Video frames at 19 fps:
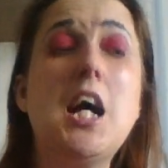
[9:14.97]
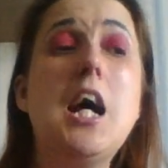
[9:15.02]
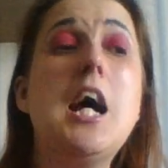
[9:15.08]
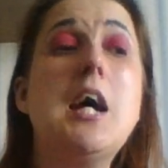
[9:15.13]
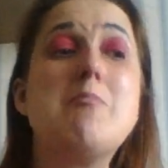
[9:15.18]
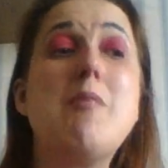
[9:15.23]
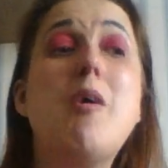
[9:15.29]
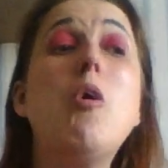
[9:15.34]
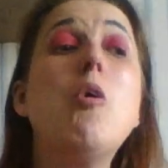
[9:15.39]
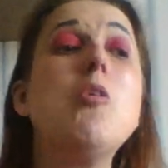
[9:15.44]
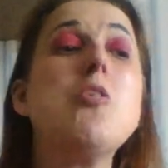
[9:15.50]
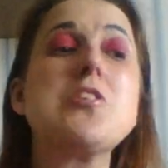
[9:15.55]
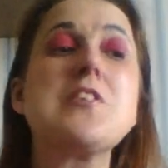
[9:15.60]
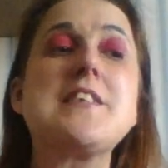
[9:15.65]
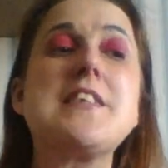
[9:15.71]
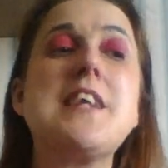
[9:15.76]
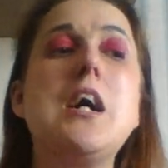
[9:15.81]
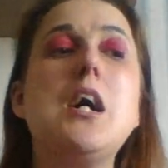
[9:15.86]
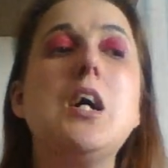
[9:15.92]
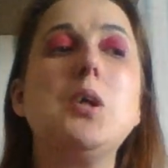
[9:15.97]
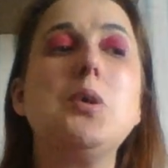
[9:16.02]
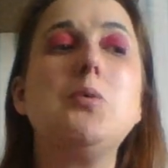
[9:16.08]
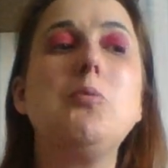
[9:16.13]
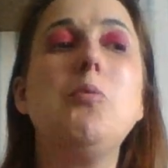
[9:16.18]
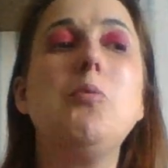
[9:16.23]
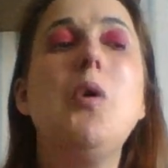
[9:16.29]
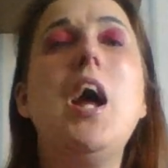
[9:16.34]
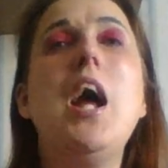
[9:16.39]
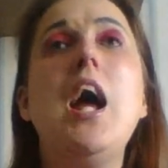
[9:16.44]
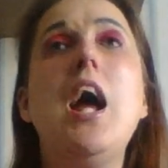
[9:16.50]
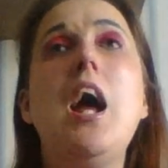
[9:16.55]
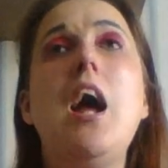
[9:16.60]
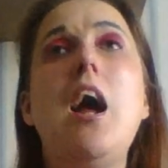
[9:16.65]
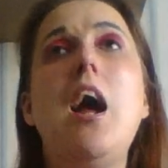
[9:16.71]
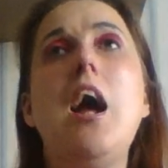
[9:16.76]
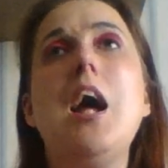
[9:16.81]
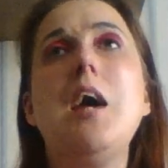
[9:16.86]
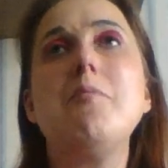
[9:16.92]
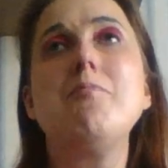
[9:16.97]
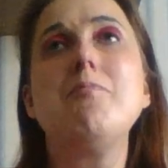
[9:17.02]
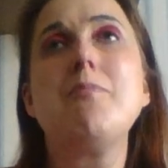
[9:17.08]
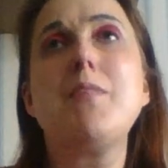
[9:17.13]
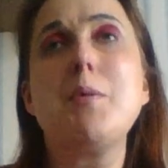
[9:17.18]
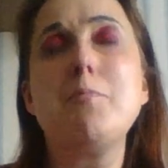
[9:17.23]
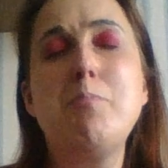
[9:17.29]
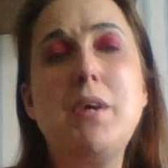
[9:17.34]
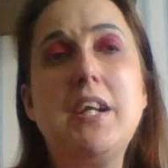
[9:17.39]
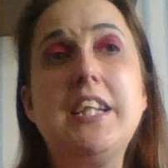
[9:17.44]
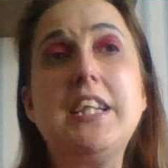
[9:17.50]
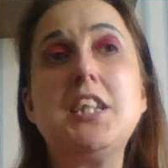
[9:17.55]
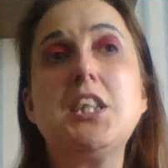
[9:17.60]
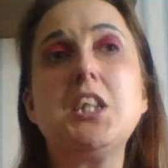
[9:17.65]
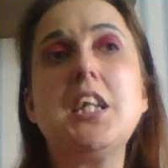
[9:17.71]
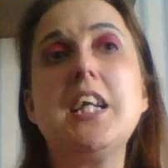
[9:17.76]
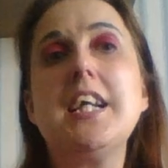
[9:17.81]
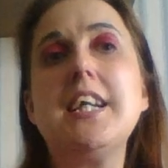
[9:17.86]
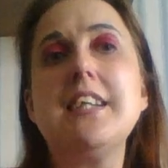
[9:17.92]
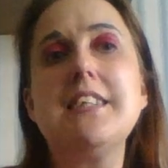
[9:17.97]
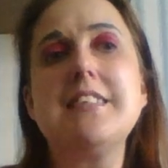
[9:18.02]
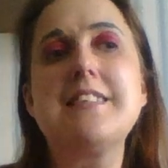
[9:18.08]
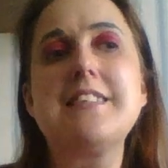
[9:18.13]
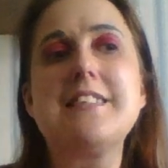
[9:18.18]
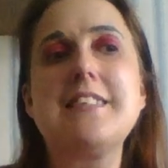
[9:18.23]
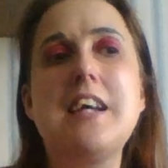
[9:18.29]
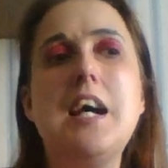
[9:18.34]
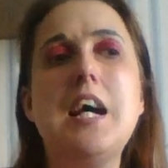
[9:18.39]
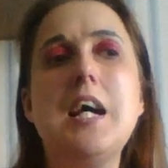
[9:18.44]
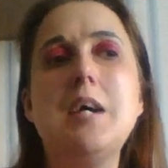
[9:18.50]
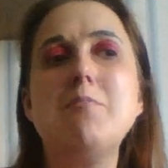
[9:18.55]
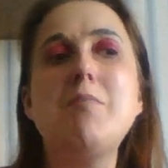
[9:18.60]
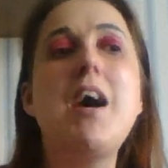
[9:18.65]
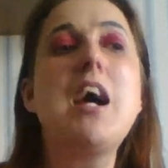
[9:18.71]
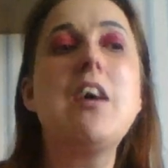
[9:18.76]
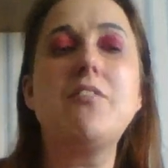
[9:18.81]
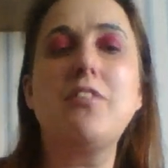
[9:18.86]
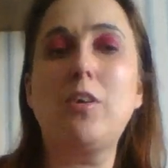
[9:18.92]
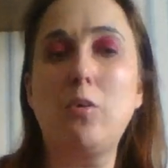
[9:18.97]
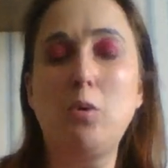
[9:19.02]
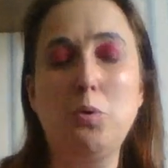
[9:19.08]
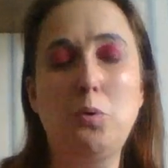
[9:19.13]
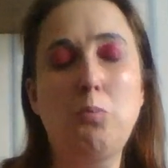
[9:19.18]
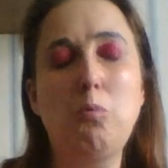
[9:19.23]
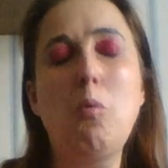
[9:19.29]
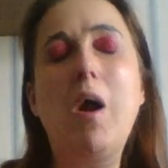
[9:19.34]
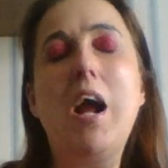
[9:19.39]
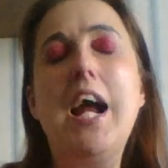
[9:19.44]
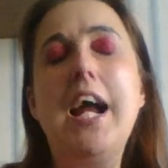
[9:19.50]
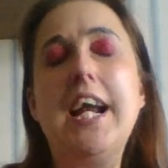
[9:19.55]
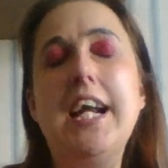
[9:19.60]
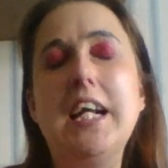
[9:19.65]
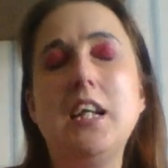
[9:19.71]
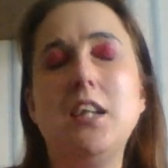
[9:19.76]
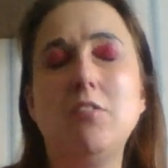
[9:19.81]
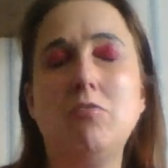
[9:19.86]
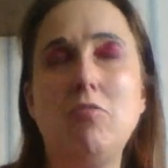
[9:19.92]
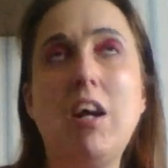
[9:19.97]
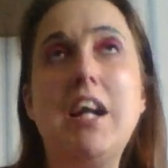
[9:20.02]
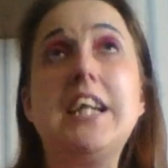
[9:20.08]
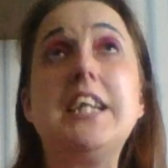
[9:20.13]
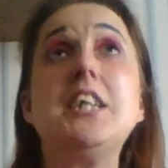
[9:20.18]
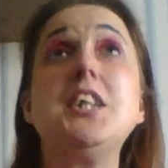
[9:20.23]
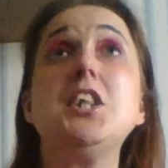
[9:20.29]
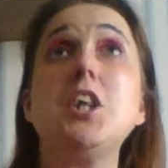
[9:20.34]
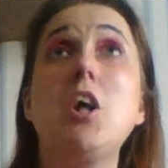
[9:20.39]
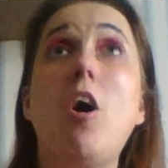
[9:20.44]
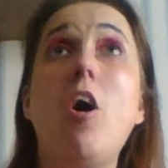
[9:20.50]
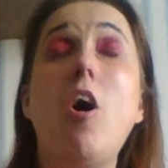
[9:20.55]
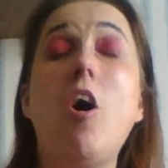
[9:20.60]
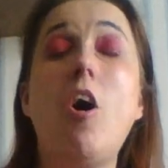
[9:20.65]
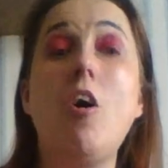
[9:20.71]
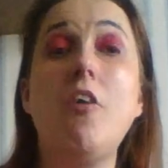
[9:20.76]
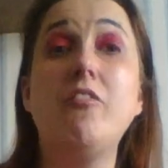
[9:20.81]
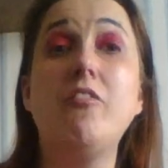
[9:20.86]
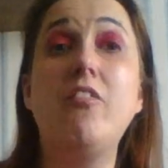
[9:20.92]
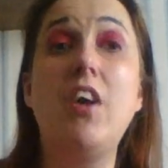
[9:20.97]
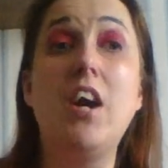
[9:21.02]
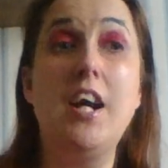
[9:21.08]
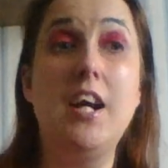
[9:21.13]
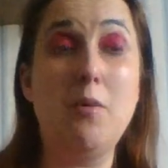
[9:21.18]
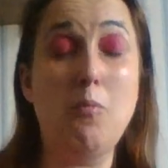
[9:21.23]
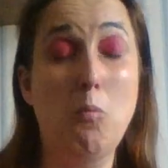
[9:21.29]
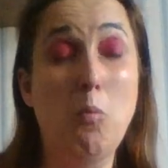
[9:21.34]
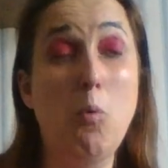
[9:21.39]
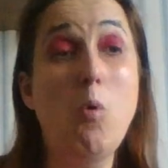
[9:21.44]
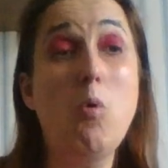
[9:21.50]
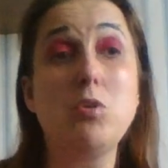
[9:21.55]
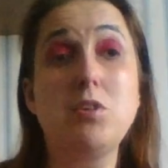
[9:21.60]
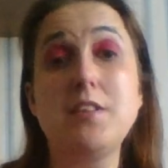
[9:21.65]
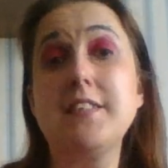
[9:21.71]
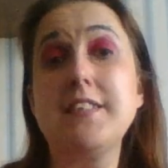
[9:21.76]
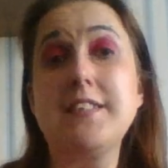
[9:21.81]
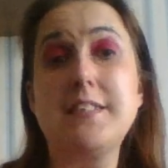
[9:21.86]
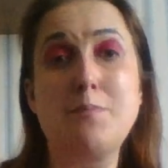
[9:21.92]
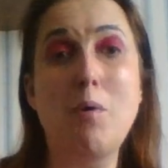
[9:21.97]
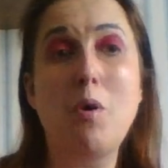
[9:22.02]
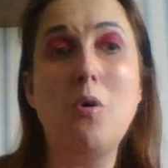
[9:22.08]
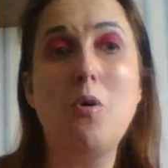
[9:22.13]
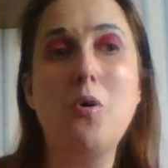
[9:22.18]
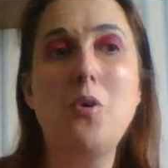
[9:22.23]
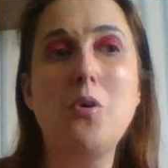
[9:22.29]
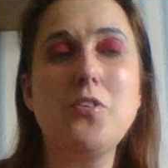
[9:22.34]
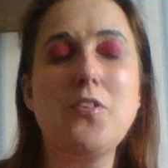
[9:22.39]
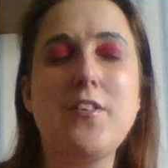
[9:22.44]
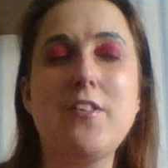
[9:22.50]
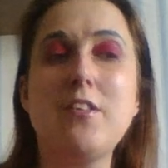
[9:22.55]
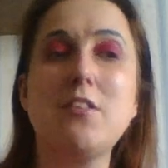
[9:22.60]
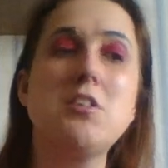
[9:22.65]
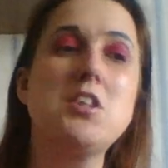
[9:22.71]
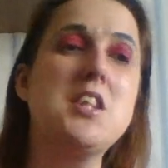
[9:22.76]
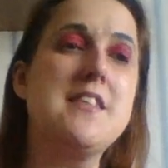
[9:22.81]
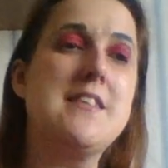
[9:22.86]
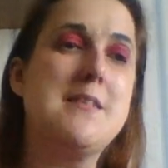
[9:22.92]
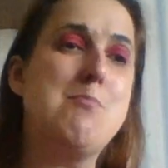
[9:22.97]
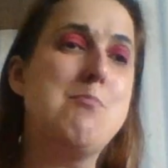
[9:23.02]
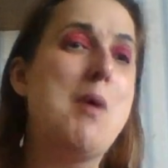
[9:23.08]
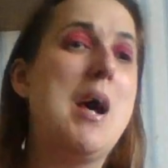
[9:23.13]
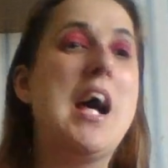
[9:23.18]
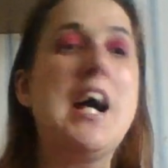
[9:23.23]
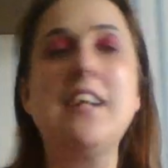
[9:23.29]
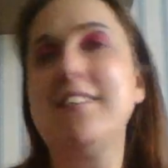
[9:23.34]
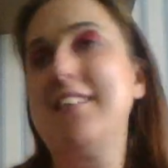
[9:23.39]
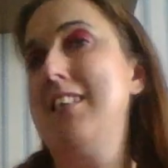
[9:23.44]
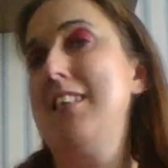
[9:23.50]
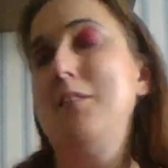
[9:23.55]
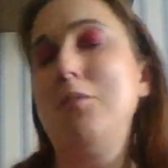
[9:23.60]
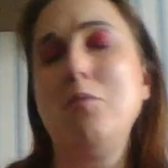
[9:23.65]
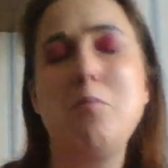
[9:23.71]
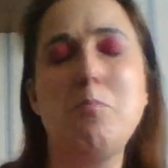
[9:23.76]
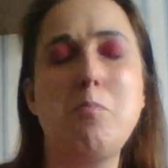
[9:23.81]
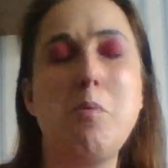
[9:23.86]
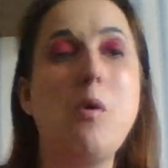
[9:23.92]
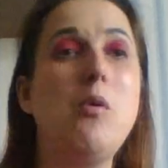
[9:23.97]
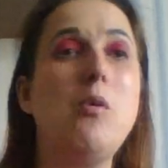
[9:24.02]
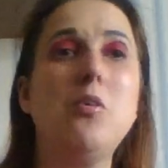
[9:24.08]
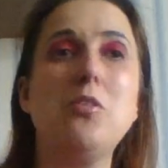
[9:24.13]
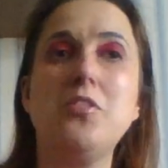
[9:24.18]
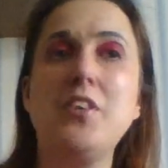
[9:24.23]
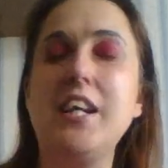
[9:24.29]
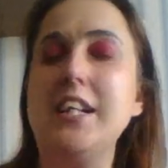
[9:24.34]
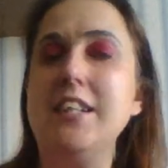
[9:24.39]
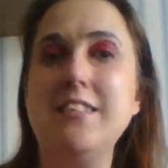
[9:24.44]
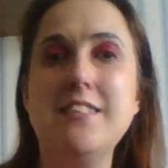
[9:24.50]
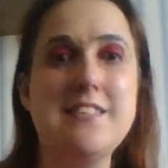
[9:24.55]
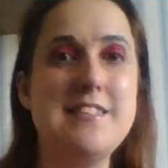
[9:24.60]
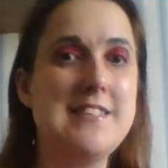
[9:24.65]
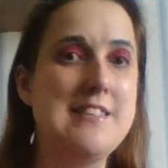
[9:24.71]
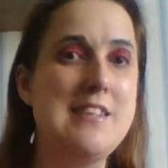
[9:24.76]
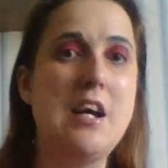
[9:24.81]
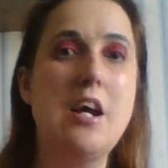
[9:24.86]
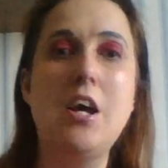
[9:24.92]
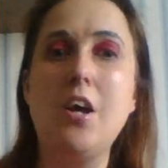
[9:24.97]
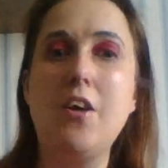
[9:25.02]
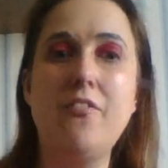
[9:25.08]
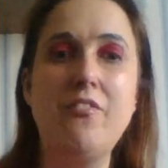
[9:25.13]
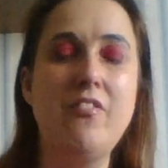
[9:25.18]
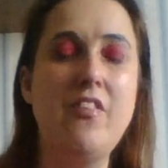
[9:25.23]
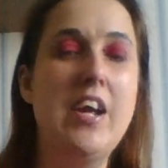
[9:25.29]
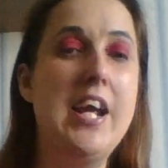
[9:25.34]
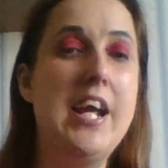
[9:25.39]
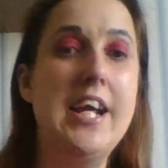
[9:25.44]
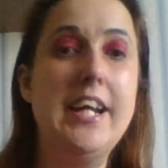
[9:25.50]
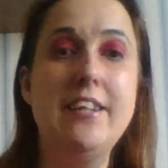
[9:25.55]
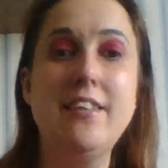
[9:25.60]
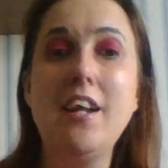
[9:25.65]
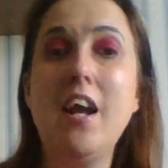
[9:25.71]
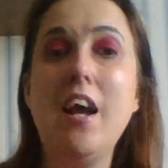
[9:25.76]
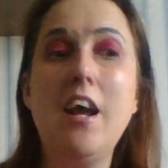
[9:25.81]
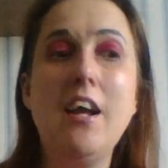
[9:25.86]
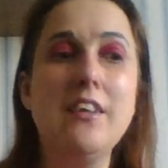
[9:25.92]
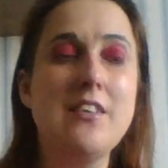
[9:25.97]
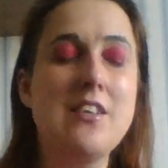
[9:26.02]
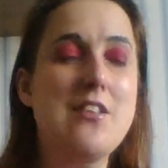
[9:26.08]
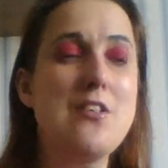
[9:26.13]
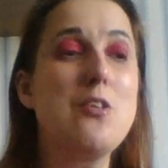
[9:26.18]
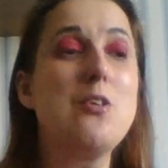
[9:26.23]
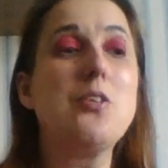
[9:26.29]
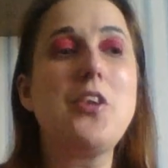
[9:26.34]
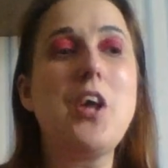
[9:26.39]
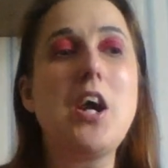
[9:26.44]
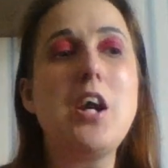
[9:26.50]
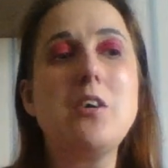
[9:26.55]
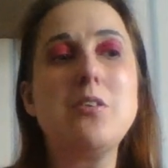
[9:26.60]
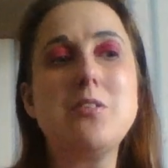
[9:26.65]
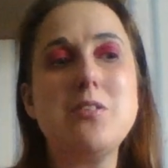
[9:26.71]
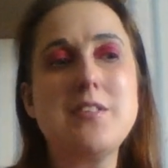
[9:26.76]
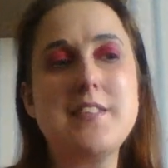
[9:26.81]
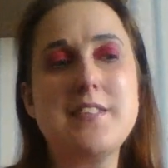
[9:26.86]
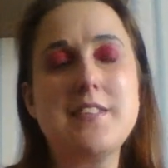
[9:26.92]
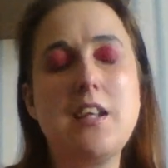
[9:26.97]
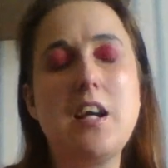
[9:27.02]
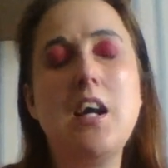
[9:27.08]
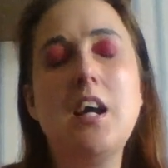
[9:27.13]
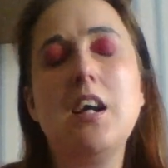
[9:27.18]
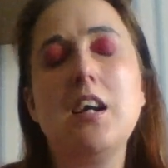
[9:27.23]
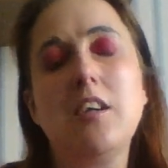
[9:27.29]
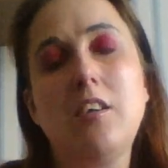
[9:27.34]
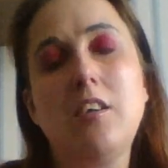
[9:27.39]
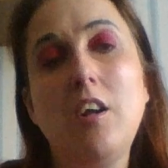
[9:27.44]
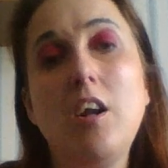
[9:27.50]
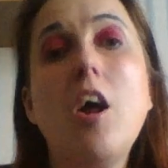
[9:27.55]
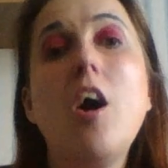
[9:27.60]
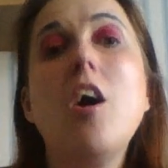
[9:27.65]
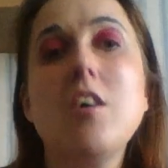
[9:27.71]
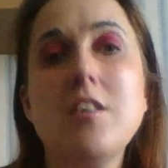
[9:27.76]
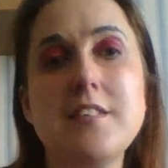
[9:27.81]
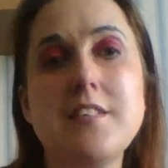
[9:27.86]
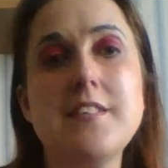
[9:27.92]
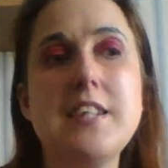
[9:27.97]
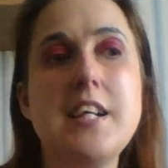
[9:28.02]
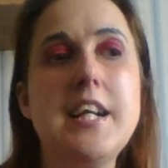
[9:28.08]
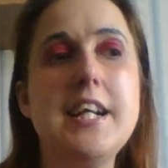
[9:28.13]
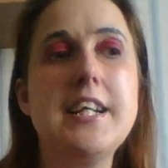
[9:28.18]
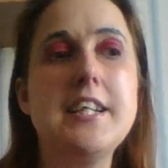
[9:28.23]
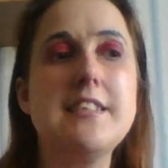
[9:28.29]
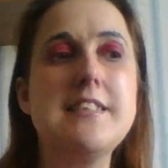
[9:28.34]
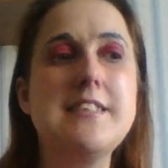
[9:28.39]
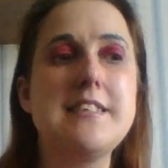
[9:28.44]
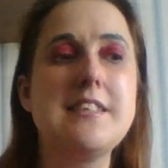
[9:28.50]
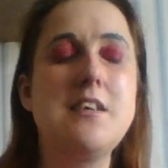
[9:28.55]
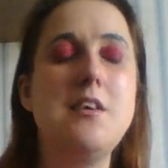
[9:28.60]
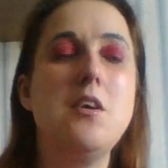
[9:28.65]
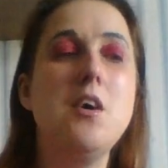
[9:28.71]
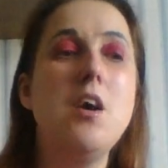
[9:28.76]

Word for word: Um, also, um, the beaches um, have a good way, a range of uh, water sports such as paddle boarding, surfing, there's all those uh, classes.